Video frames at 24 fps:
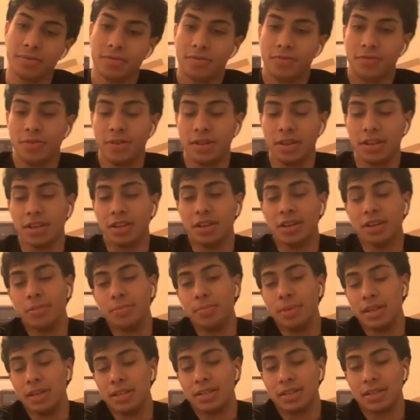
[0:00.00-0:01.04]
feeling good,
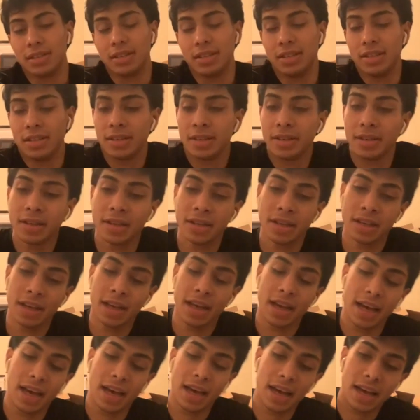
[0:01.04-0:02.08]
basically.
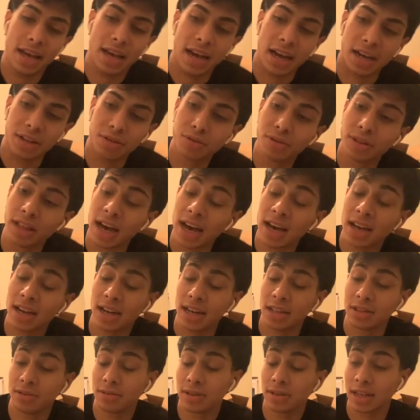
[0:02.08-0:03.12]
I do that,
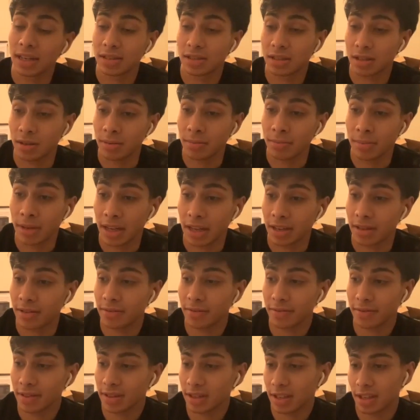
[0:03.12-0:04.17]
and I do like some like
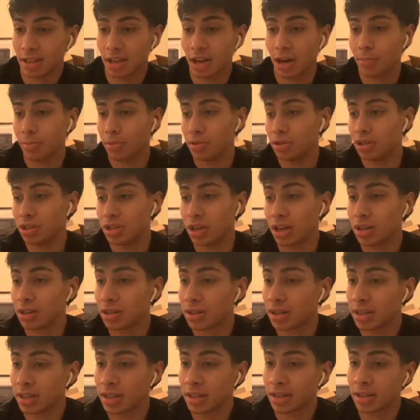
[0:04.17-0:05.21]
couple of
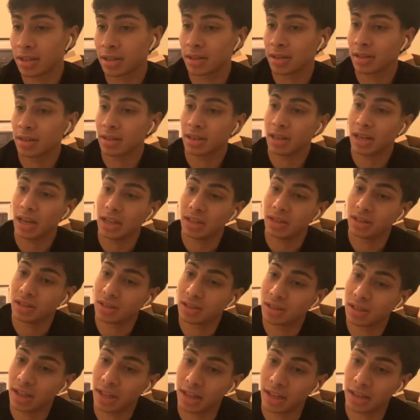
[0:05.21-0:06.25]
juggling, and
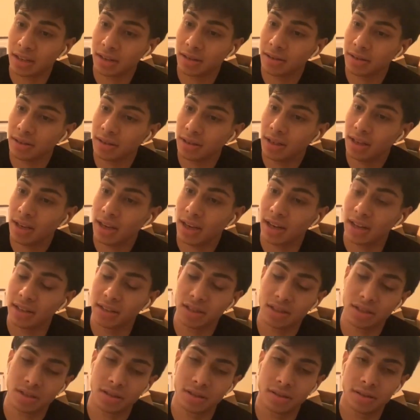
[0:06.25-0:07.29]
just like, yeah, I
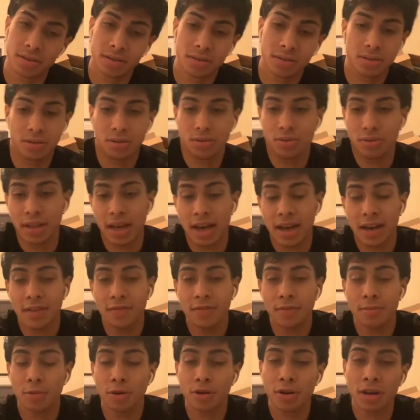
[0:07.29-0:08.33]
just do that
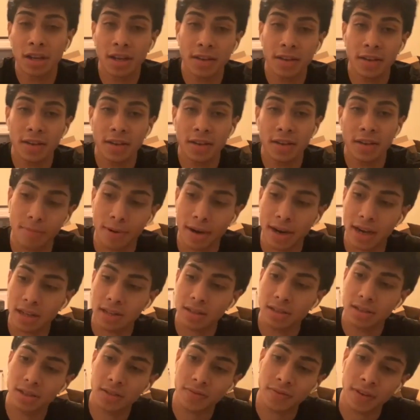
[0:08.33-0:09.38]
every morning if I have
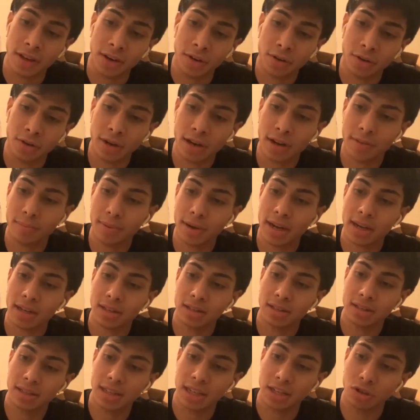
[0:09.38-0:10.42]
practice. If I don't have
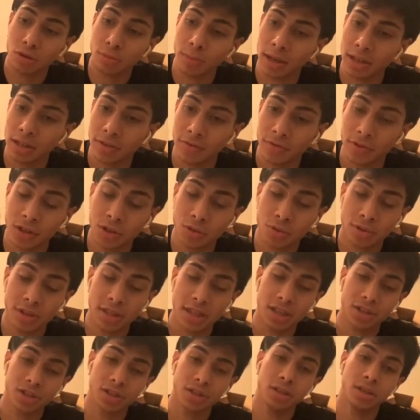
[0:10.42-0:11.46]
practice, I do my individual
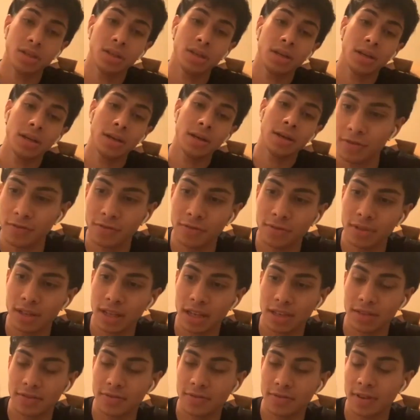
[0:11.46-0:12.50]
session.
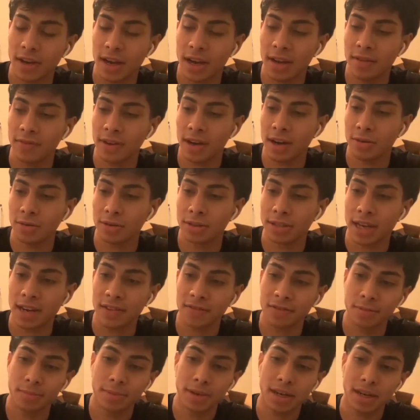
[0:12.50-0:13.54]
Like 5 hours
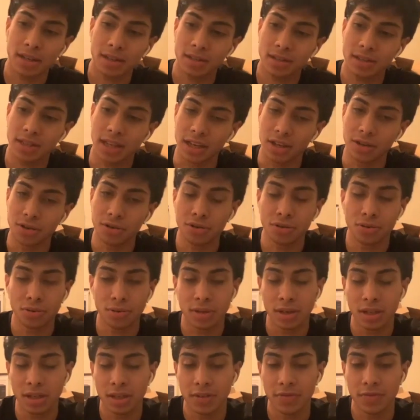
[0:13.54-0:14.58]
after practice, I go do
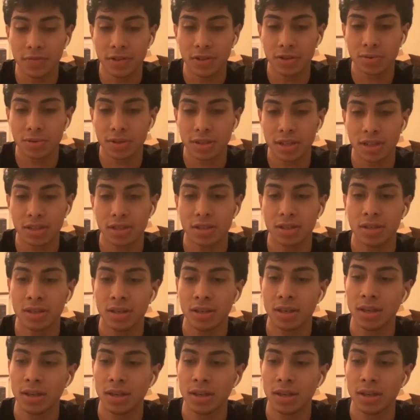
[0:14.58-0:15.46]
an individual session,